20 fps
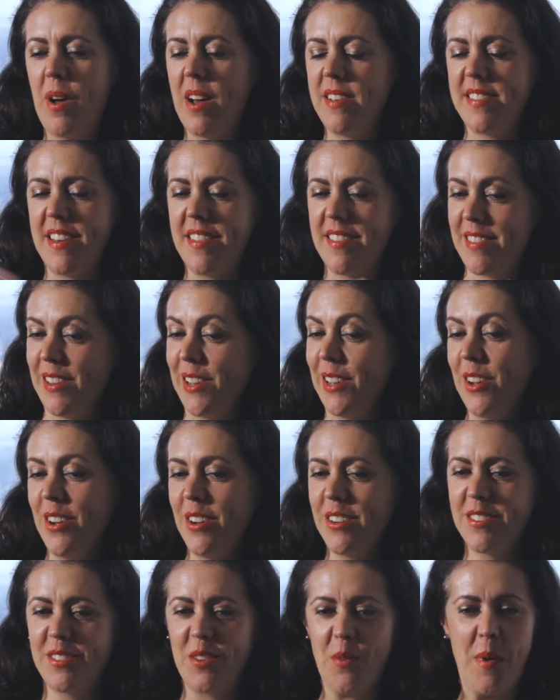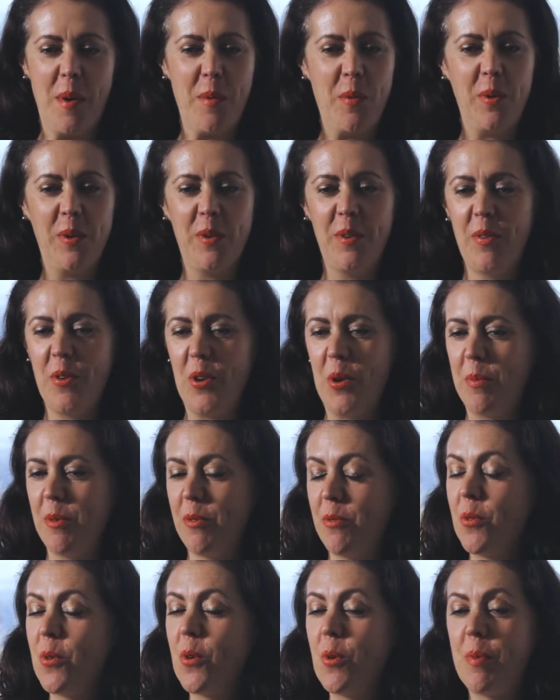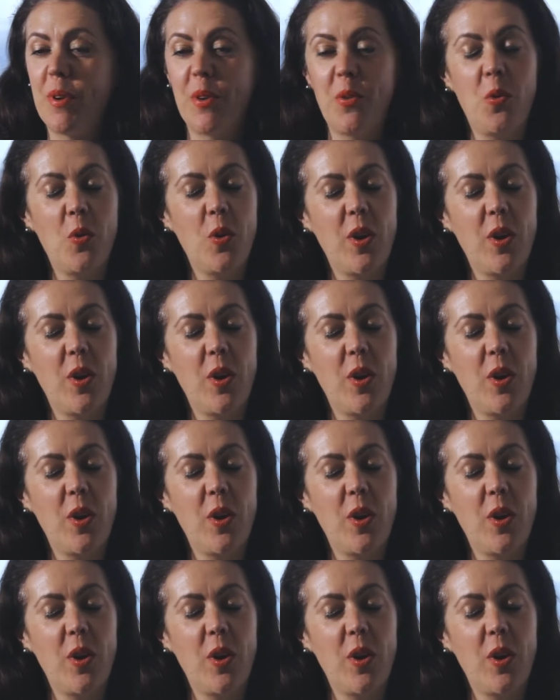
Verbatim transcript: I say this a lot, so people will have heard it before, but